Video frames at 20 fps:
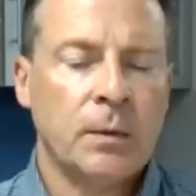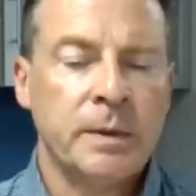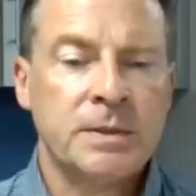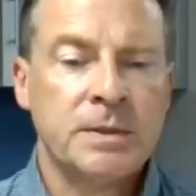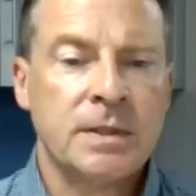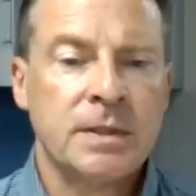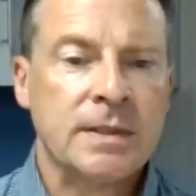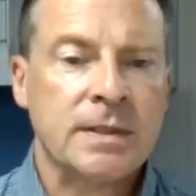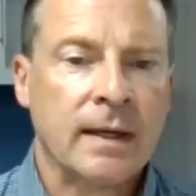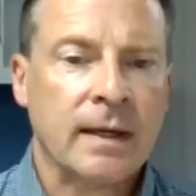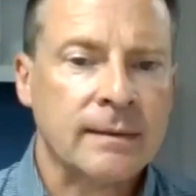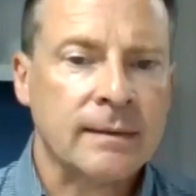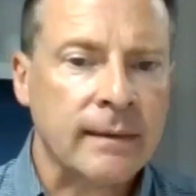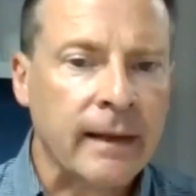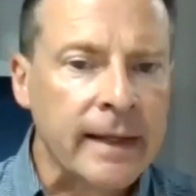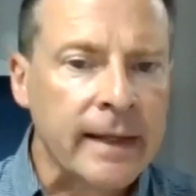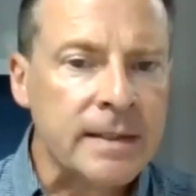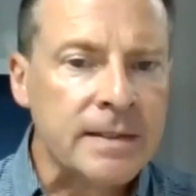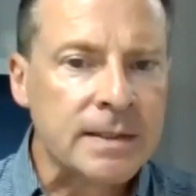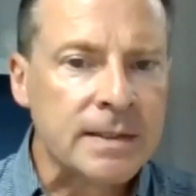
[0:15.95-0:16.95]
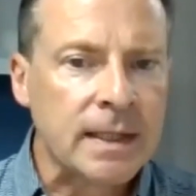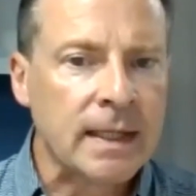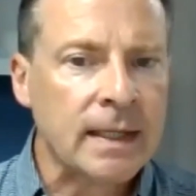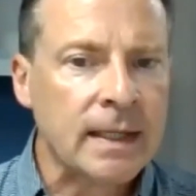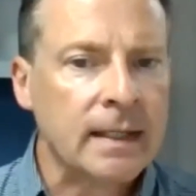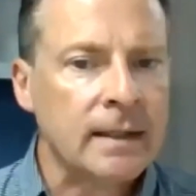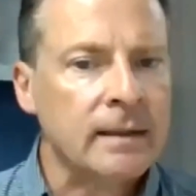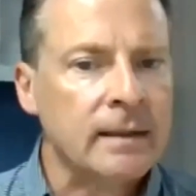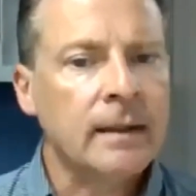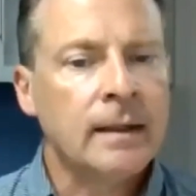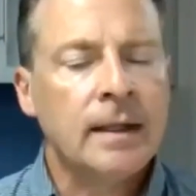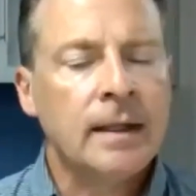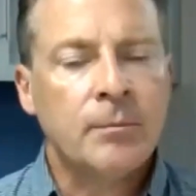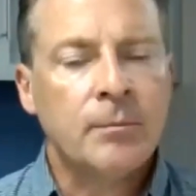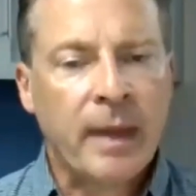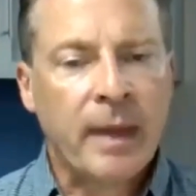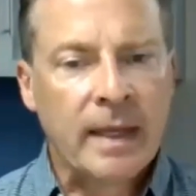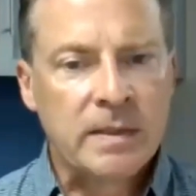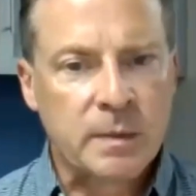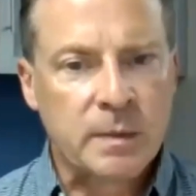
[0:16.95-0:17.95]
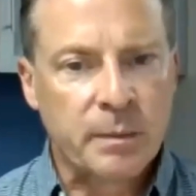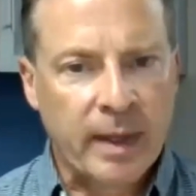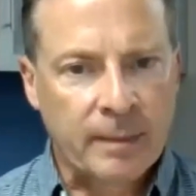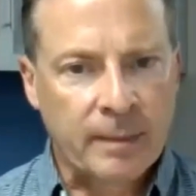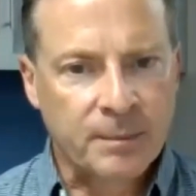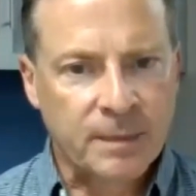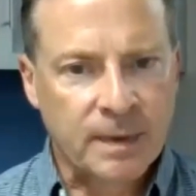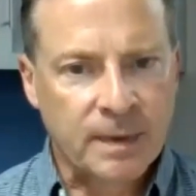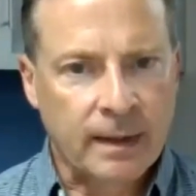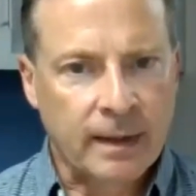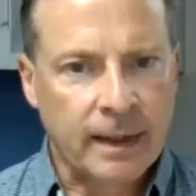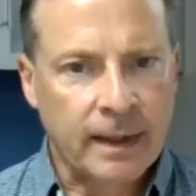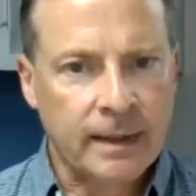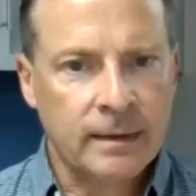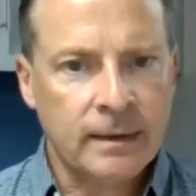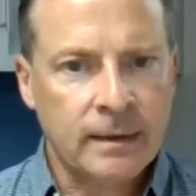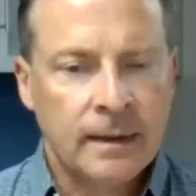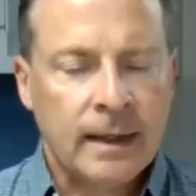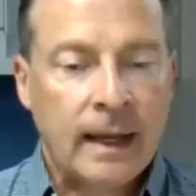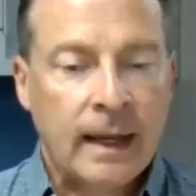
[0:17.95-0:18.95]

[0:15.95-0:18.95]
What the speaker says: which is a glycine-based peptide.